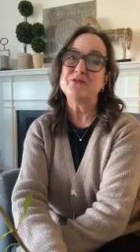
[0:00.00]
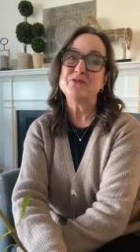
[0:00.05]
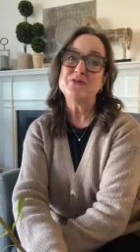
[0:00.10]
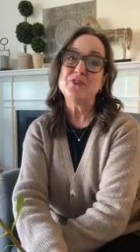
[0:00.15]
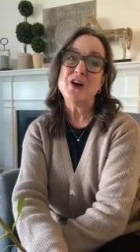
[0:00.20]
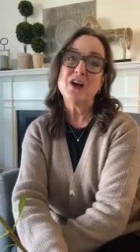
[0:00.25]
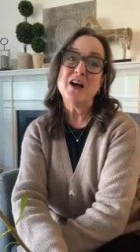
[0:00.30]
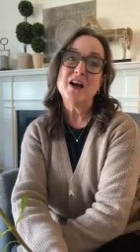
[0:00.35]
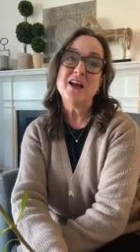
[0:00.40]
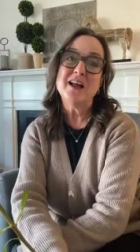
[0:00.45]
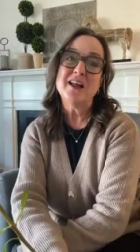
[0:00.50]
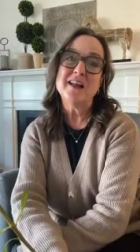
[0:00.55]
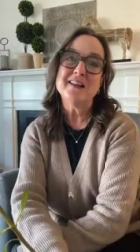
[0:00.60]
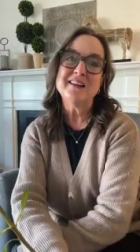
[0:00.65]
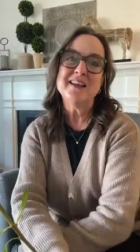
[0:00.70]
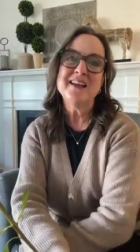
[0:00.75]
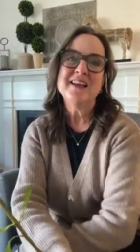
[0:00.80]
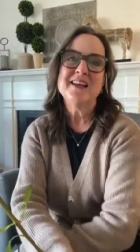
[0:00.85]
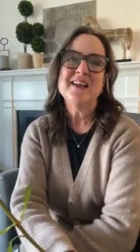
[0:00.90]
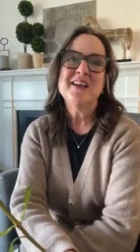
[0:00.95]
some
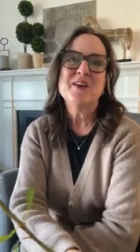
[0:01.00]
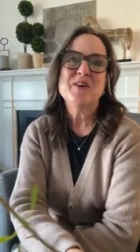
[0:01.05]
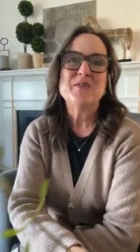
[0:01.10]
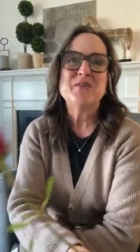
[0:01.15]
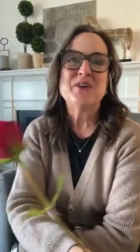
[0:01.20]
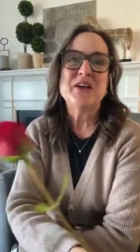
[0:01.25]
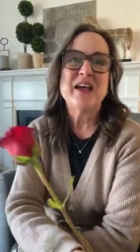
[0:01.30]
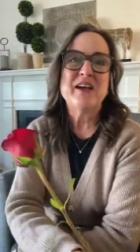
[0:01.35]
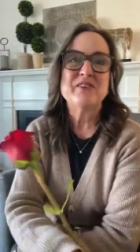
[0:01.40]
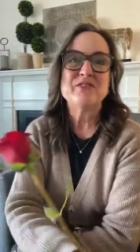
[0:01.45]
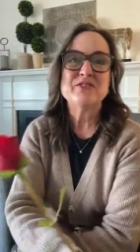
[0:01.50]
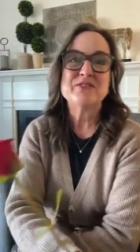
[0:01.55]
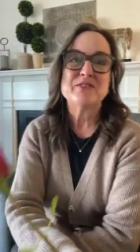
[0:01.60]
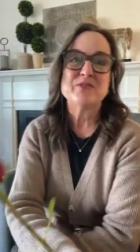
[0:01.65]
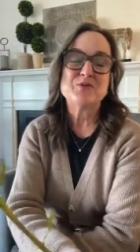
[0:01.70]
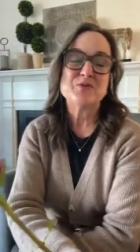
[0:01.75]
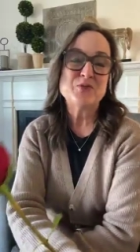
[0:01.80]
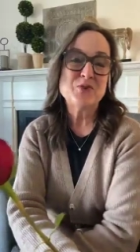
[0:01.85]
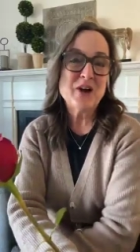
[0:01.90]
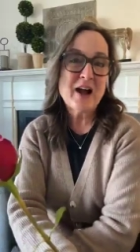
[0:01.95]
fun, we have
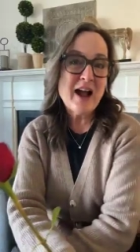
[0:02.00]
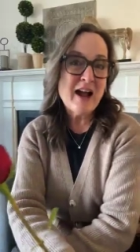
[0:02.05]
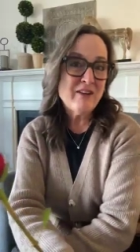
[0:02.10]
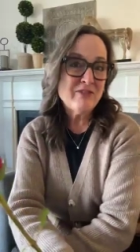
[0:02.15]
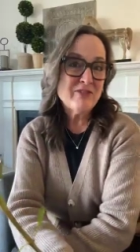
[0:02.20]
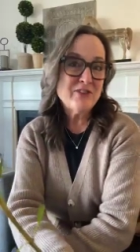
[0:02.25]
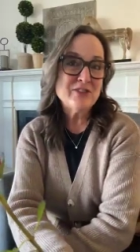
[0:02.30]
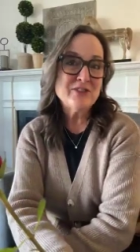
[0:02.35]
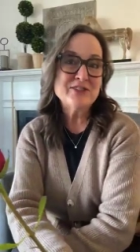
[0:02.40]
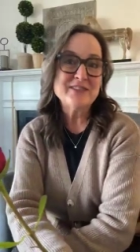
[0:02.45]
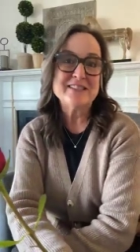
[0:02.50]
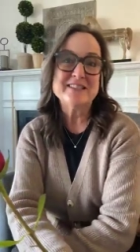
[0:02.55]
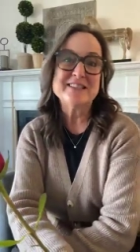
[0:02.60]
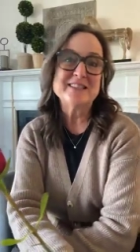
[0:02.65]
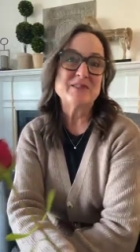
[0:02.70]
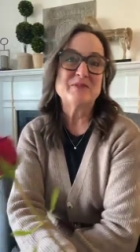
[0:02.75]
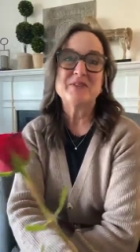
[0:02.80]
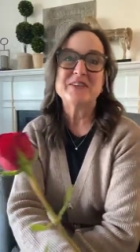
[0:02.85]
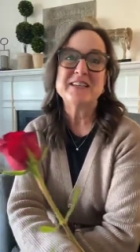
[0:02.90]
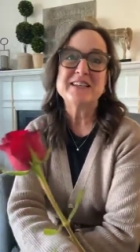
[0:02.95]
some raffles and
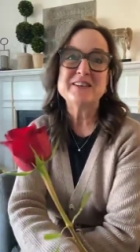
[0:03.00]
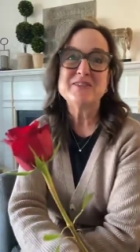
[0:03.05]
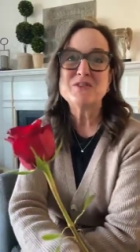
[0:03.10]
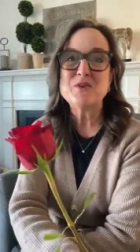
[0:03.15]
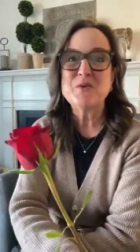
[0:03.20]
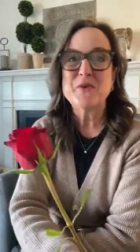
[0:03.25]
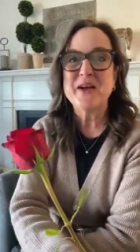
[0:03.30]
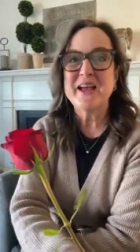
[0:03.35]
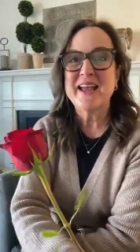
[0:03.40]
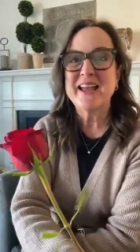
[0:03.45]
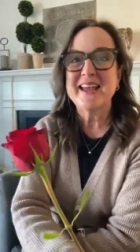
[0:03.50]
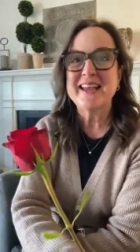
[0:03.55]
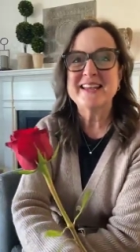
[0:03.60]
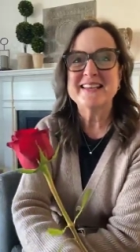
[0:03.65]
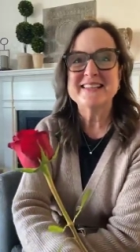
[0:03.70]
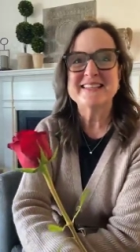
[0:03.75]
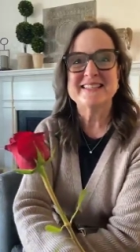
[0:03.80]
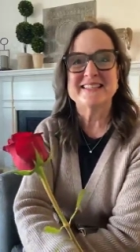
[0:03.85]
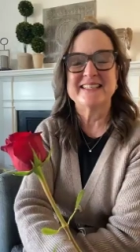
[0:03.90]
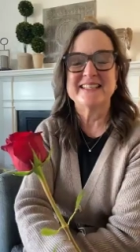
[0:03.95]
some
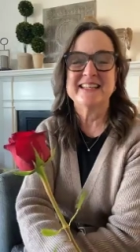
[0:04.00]
giveaways,